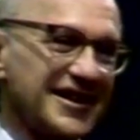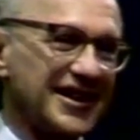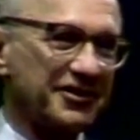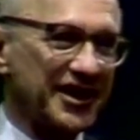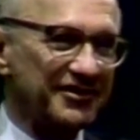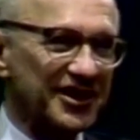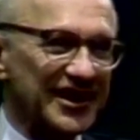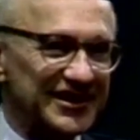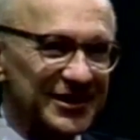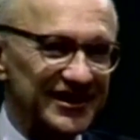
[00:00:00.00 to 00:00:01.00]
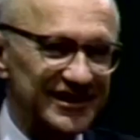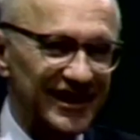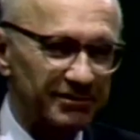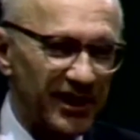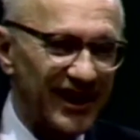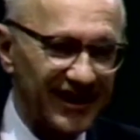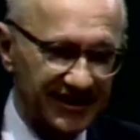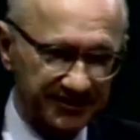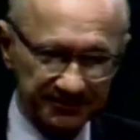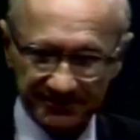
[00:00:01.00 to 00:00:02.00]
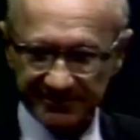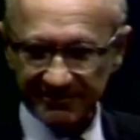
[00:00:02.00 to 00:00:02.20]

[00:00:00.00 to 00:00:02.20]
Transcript: However, let things get bad,